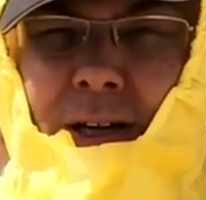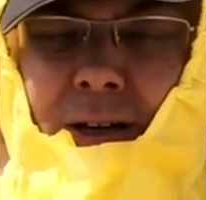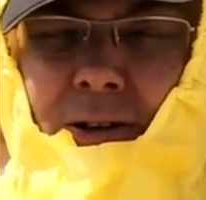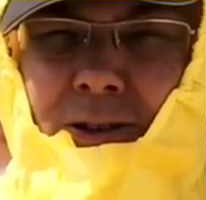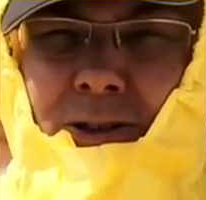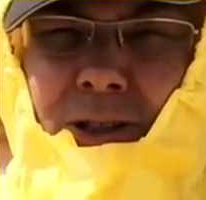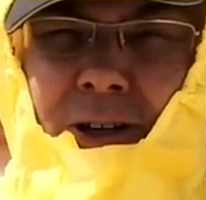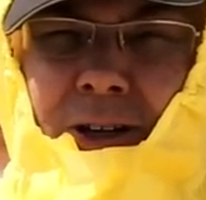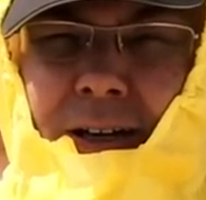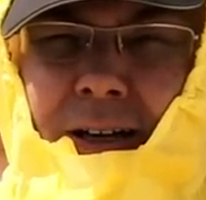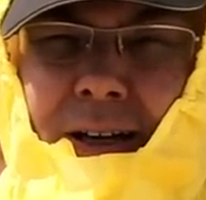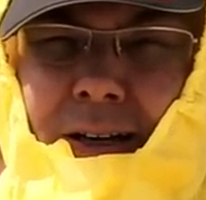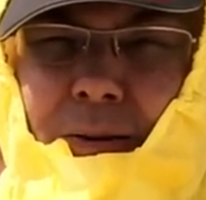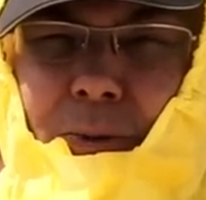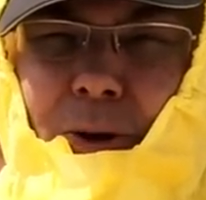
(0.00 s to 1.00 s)
concerning
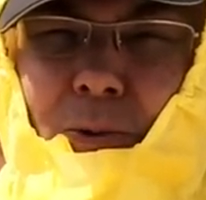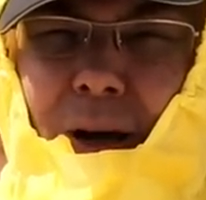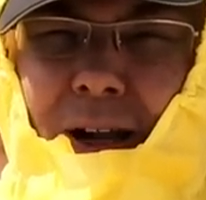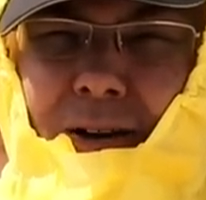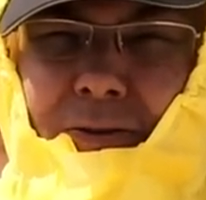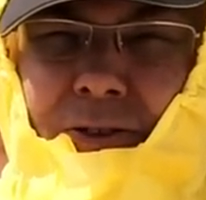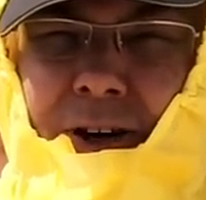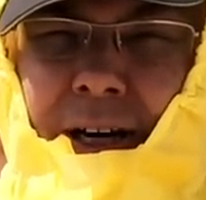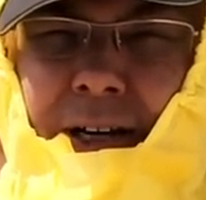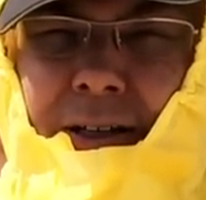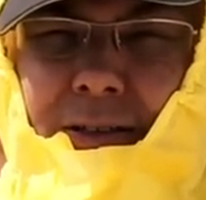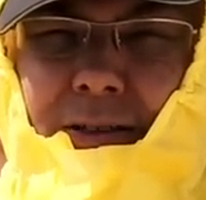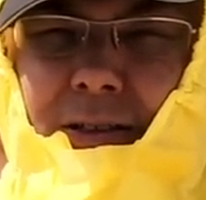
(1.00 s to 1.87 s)
animal welfare